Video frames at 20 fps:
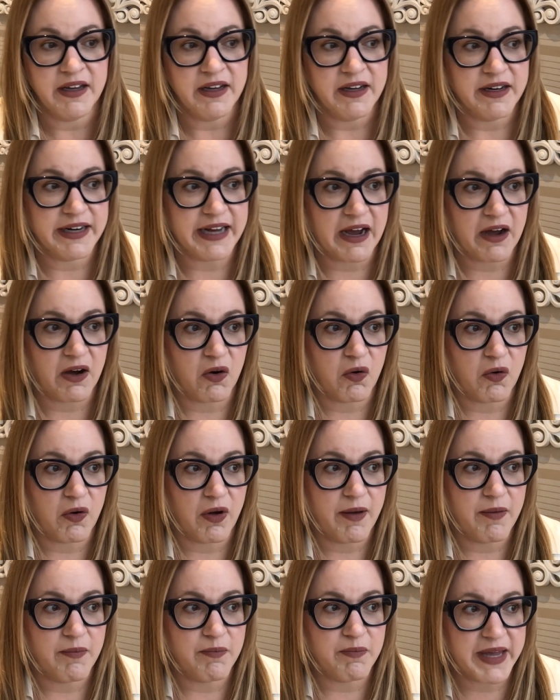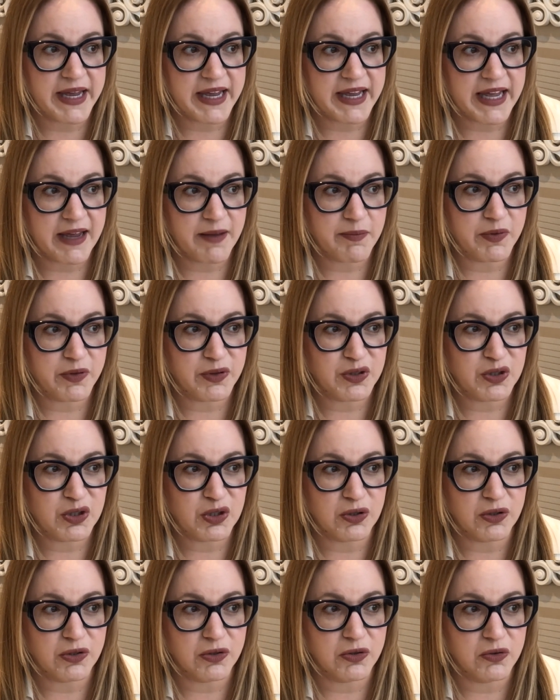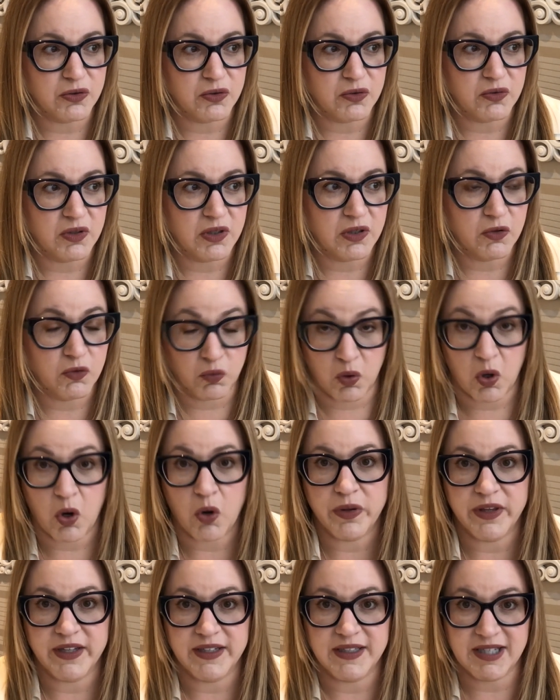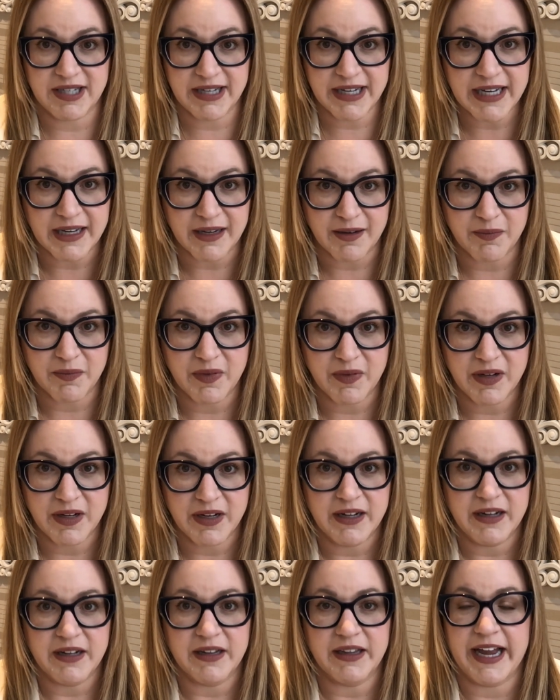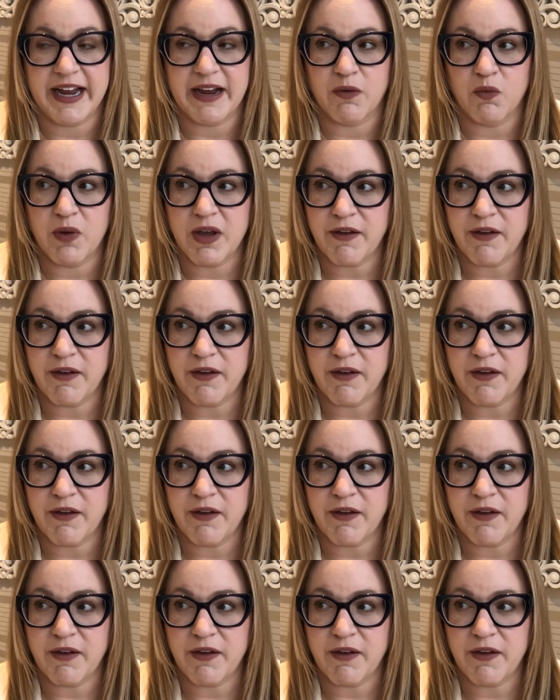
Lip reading: Now, being able to grow the team, like